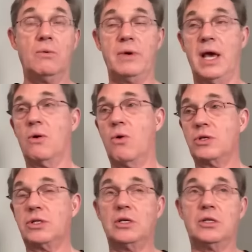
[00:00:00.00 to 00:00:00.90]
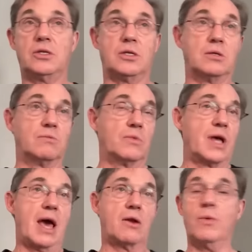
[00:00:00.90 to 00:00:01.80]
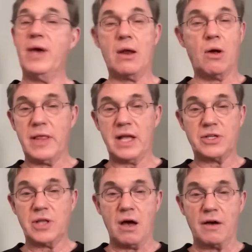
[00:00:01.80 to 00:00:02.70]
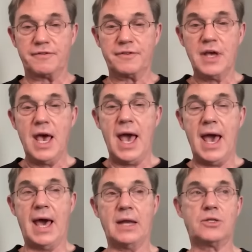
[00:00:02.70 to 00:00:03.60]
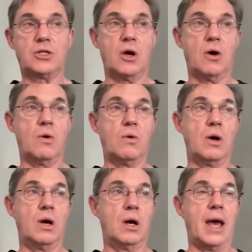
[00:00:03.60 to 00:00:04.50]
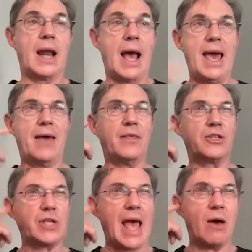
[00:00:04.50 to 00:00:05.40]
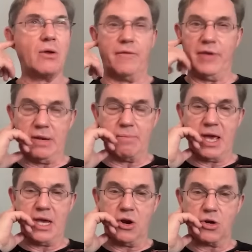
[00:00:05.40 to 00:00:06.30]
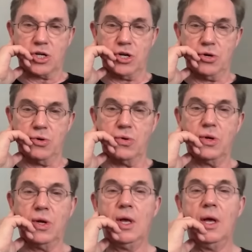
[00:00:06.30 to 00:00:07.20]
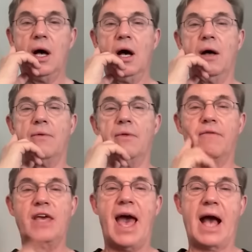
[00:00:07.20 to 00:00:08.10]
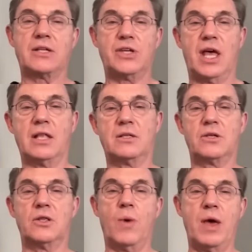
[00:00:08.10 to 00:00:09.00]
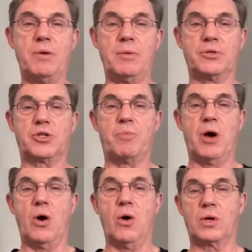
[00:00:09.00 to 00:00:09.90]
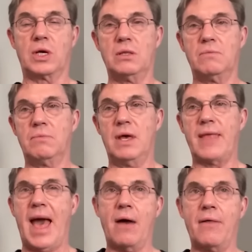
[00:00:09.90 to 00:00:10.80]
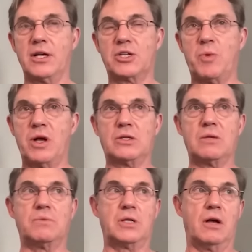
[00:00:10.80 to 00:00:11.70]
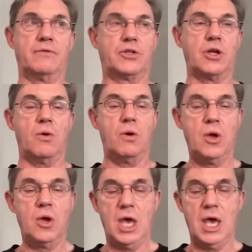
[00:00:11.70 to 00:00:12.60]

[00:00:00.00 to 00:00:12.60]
we had horses and we had we had all that stuff and so uh, and i had the sound of it in my ear too mm. uh, of the accents and the way people spoke and and how they expressed themselves so